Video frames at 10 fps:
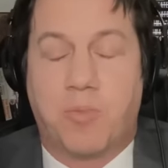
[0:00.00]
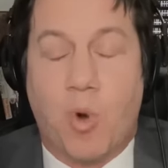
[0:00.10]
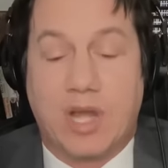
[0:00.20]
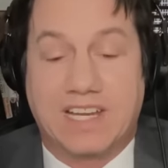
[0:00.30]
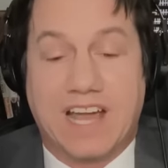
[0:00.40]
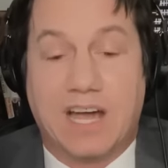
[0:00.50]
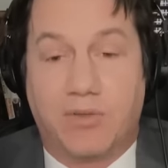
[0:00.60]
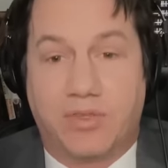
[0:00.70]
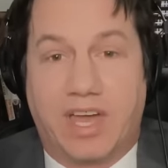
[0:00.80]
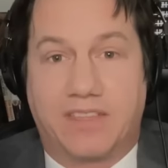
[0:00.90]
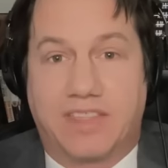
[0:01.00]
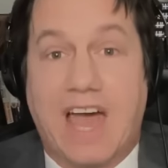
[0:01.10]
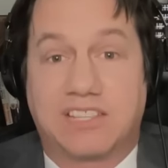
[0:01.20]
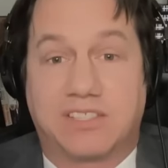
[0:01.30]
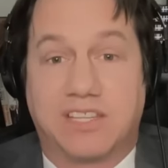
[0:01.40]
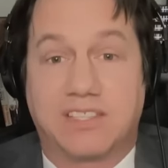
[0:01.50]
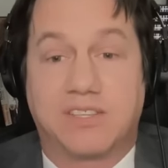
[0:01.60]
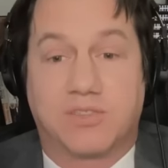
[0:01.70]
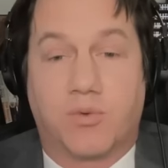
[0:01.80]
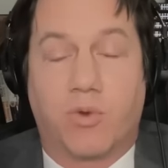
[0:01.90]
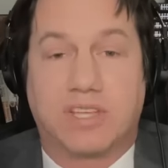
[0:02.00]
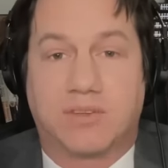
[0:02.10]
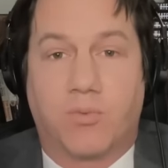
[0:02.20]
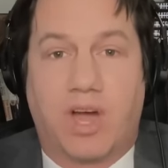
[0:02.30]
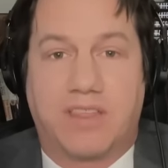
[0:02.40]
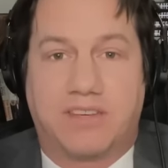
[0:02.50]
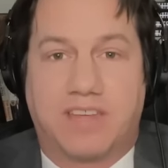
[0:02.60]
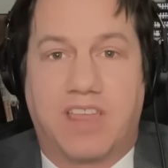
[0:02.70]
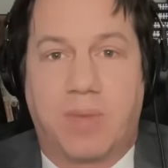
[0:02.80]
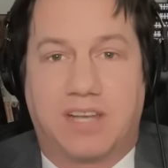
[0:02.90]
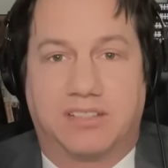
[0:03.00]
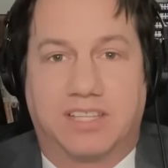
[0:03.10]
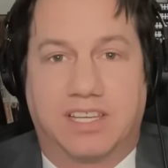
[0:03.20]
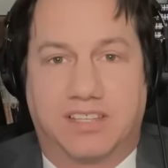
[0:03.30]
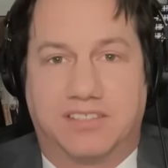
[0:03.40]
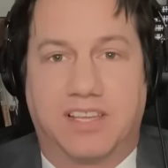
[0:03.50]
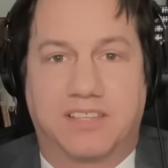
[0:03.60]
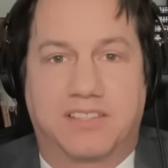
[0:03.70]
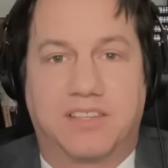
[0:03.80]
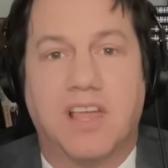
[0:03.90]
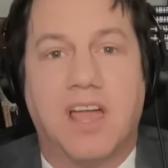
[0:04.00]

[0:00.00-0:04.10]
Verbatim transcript: pointed out that that's, this is the reason why the death penalty exists.